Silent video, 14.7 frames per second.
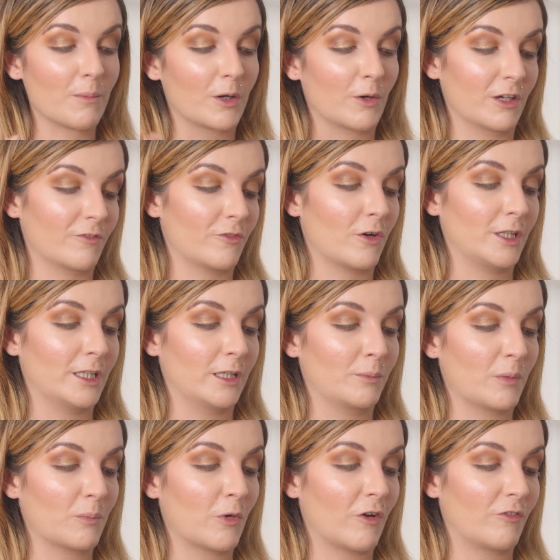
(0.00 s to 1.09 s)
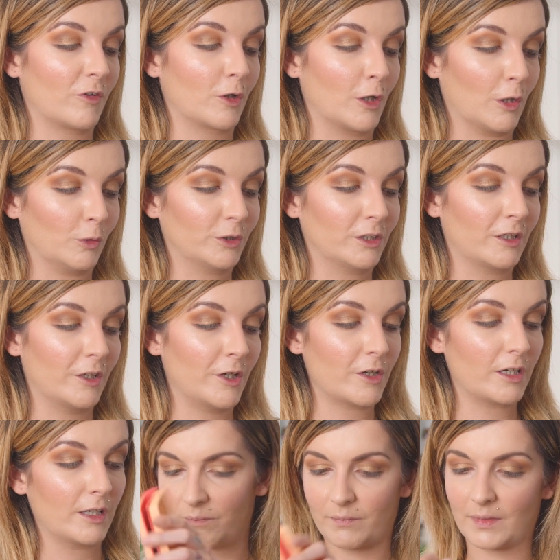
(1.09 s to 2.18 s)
I'm going for a little bit more of a golden look.